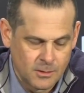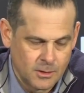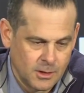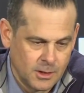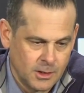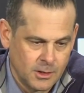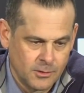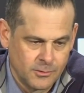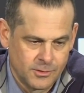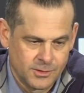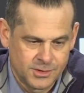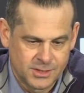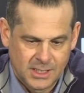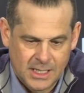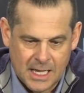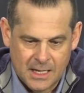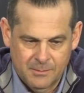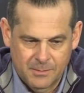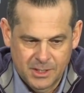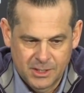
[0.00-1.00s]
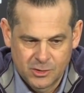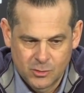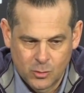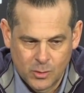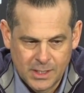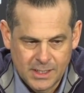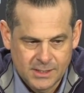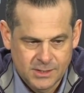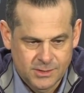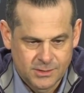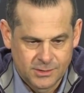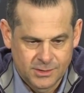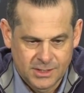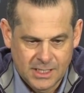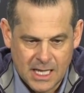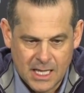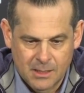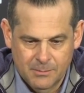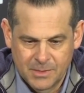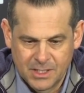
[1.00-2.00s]
There's got to be tweaks. There's
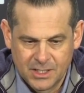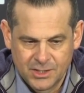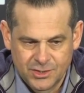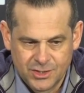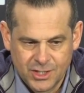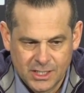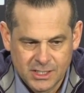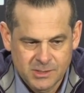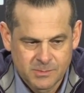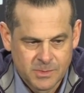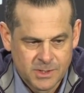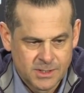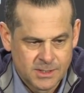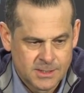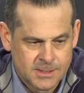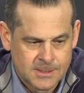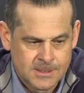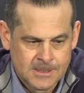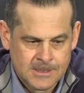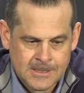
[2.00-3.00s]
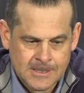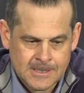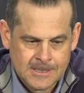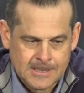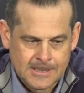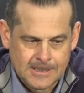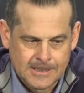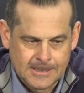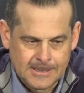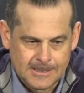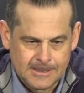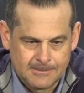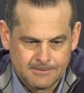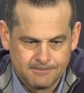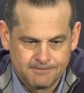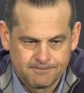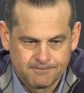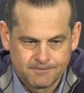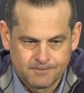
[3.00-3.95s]
got to be adjustments. I